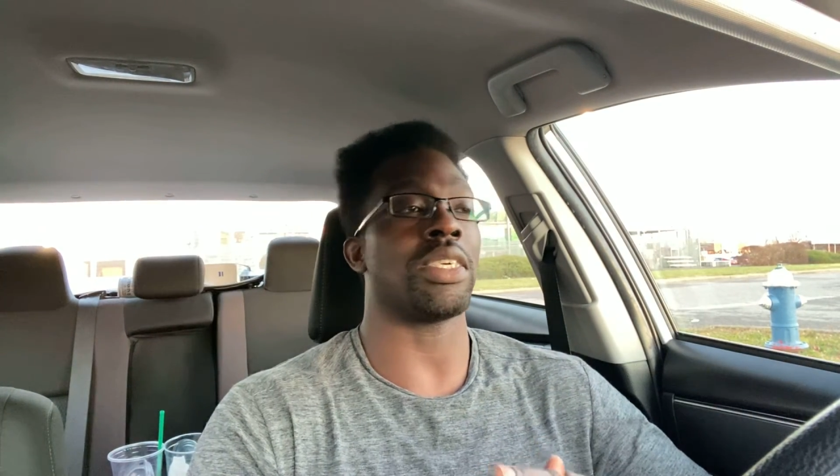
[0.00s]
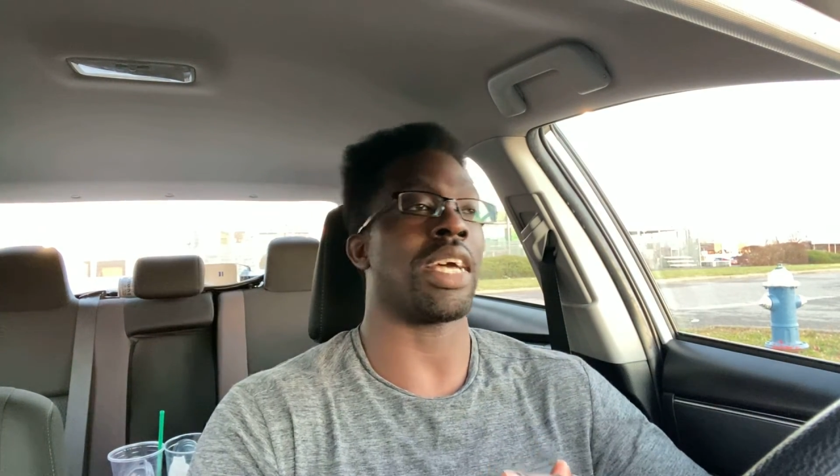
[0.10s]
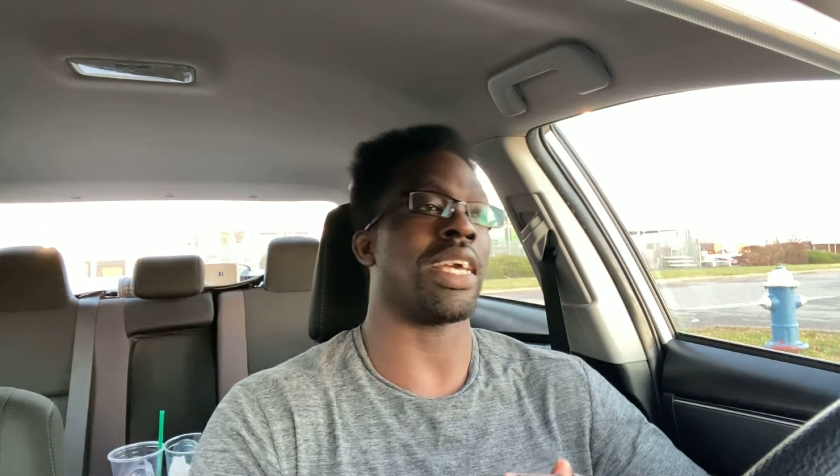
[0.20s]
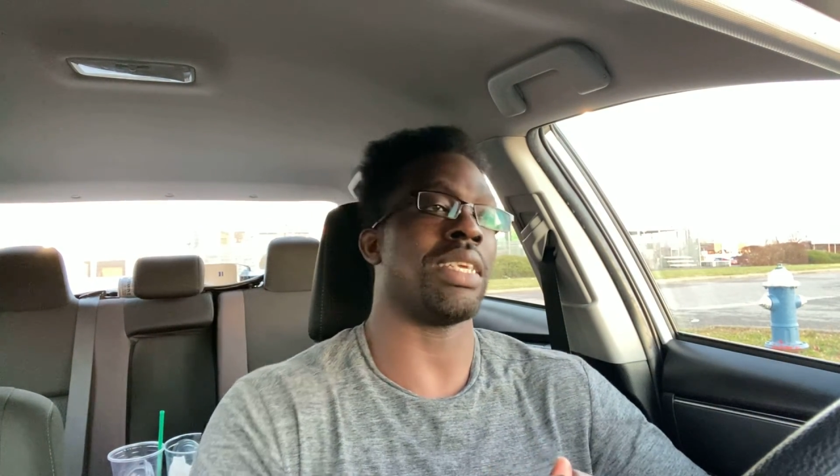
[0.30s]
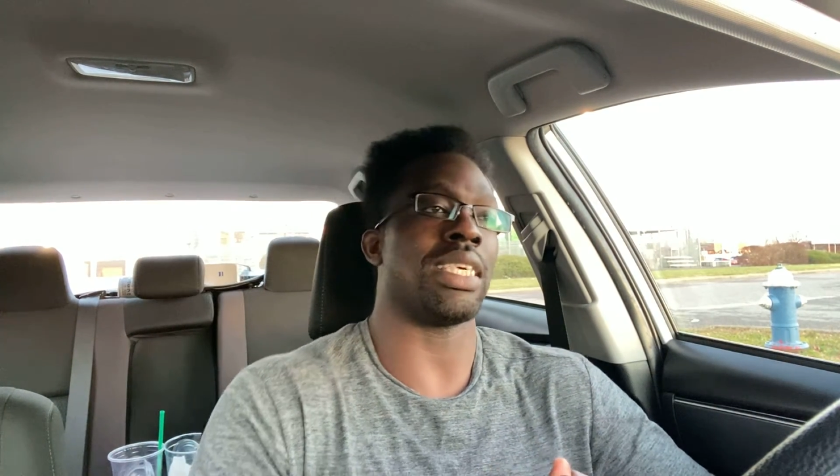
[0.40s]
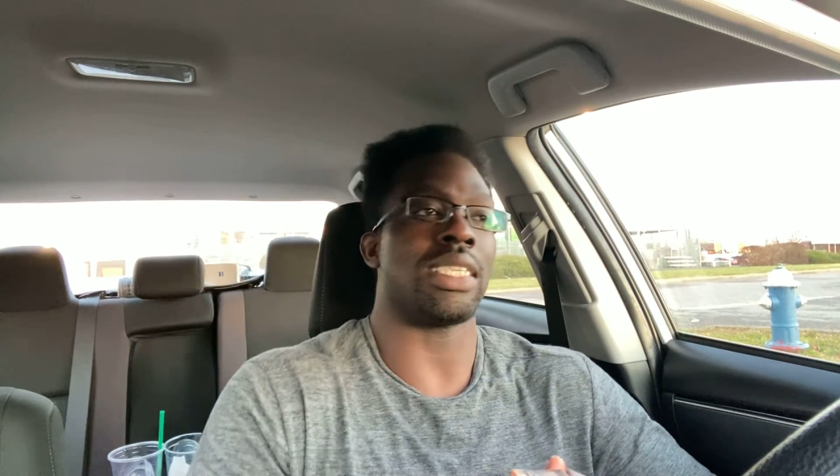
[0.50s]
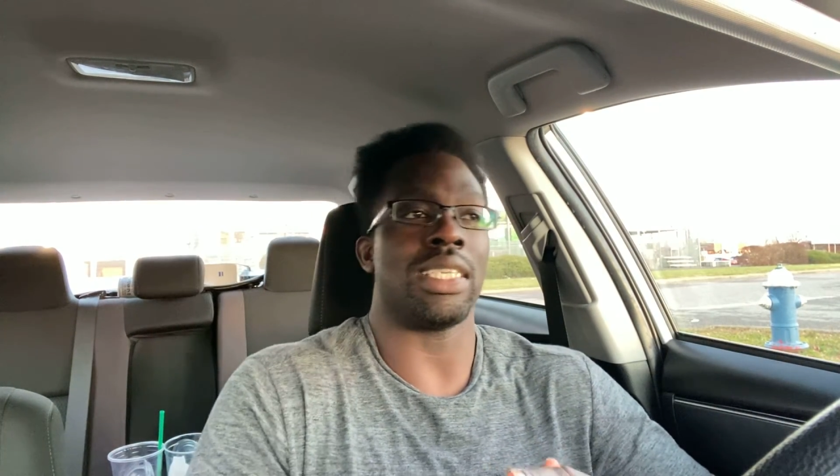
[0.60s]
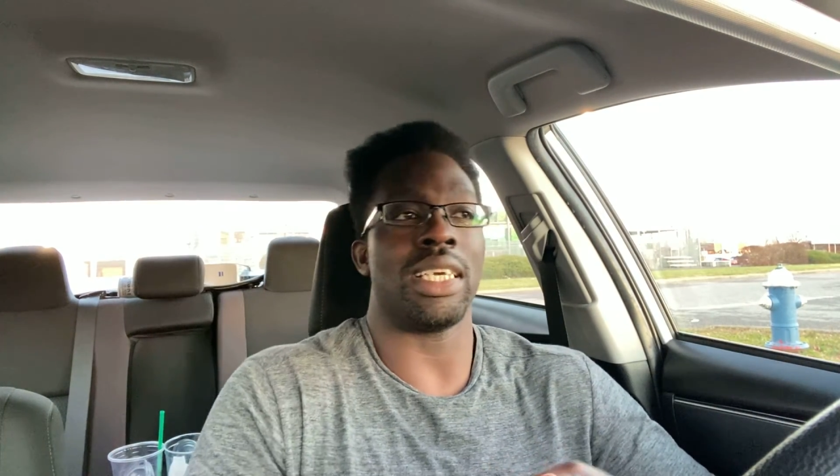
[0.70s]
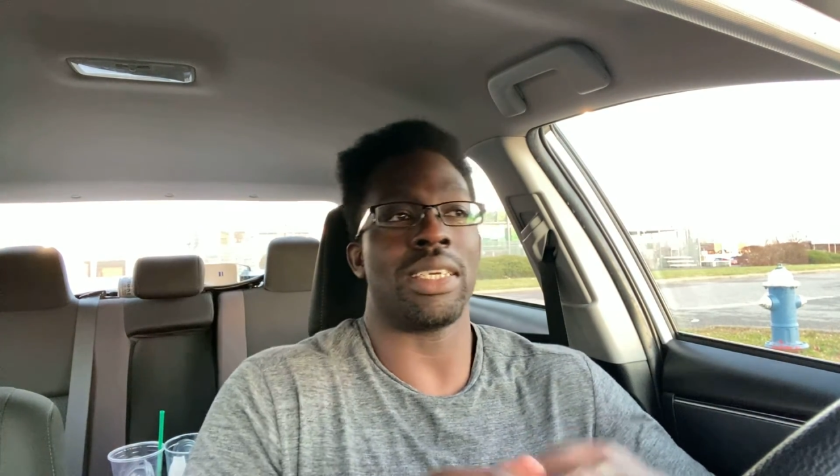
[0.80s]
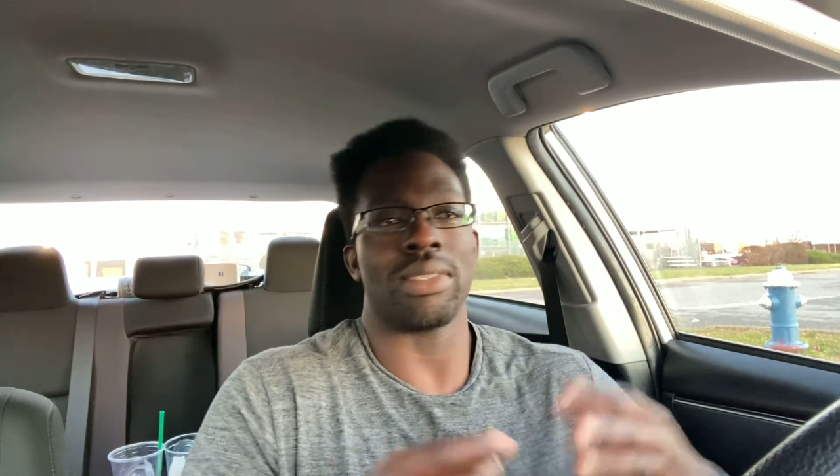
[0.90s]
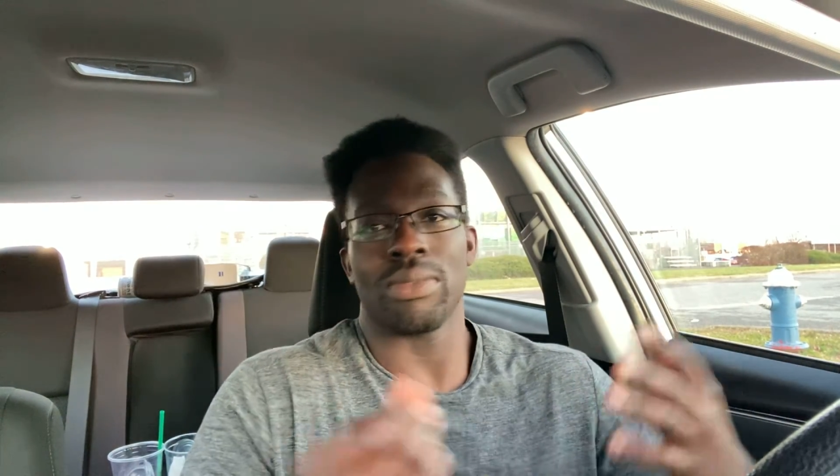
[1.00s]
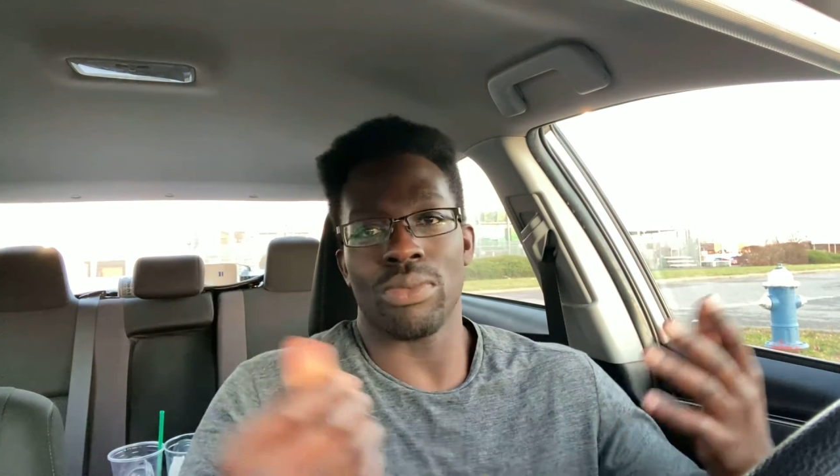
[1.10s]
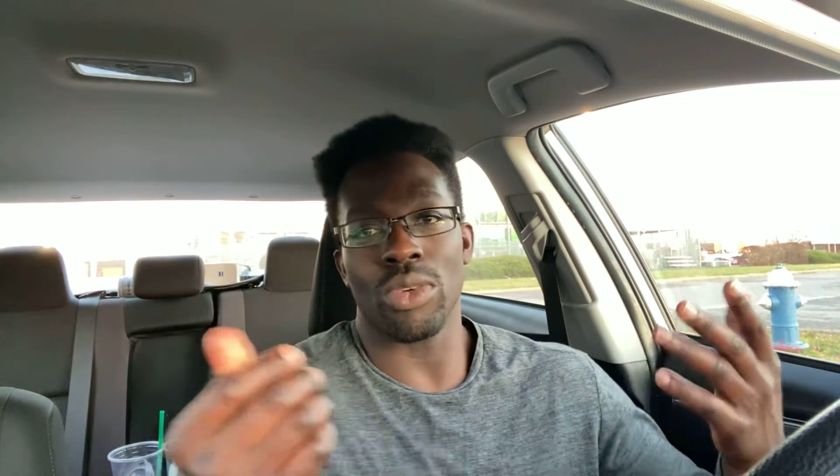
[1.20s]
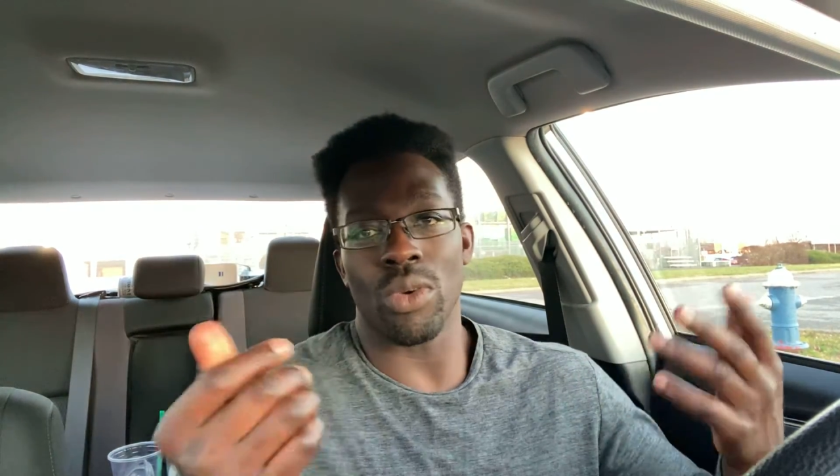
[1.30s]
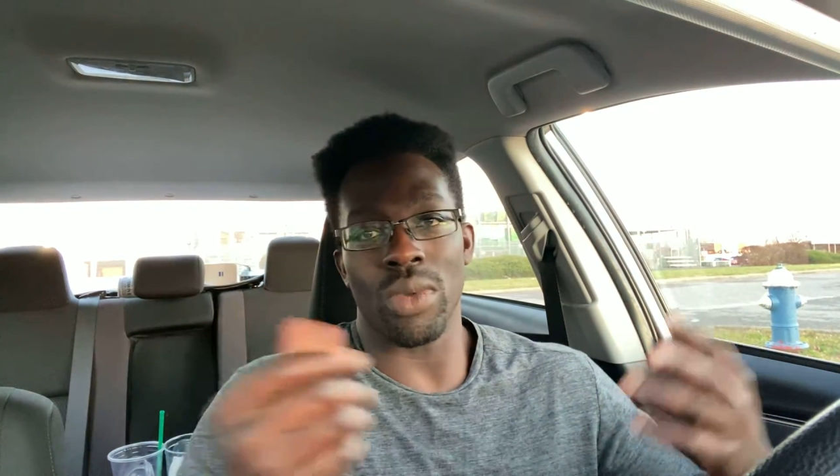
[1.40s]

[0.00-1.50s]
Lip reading: Like, he doesn't need a real